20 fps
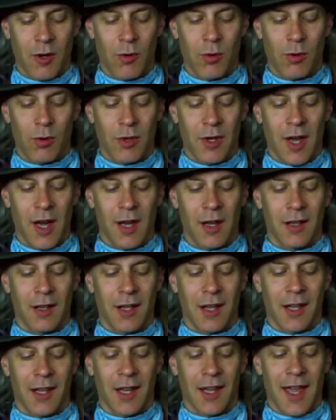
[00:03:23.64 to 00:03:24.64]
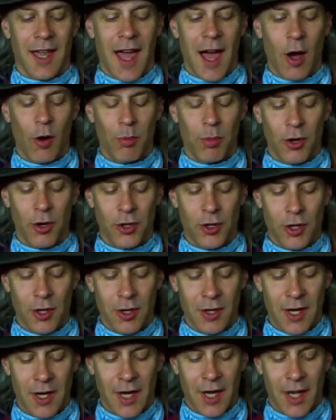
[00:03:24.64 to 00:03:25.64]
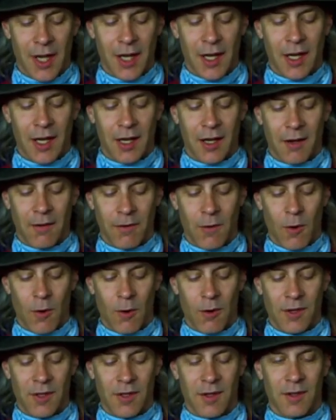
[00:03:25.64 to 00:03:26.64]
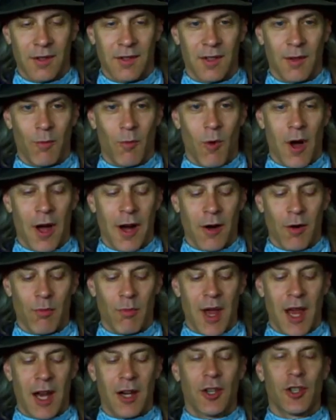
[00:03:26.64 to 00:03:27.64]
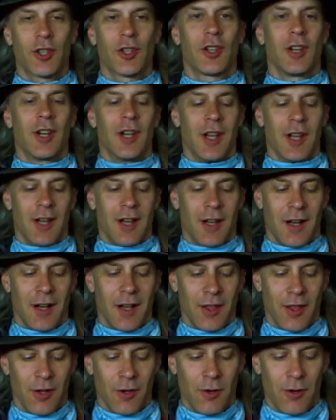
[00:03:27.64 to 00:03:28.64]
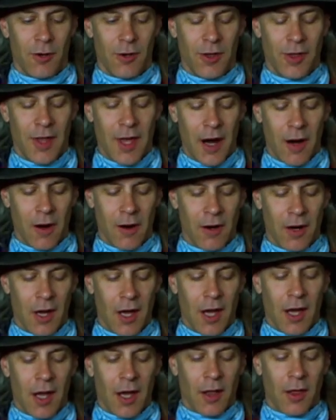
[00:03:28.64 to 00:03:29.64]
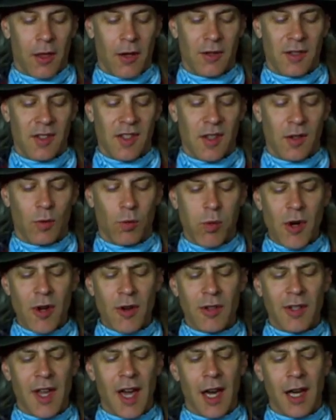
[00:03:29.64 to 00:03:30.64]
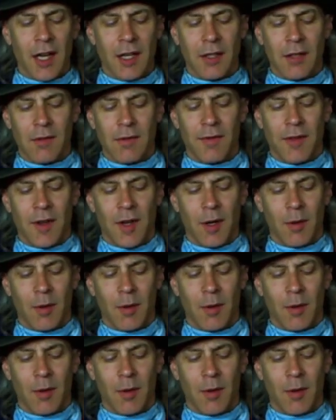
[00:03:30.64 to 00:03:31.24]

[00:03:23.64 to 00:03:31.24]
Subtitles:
cool kind of like a cow pusher, and of course there's some wire mesh on the hood there. There's this weird kind of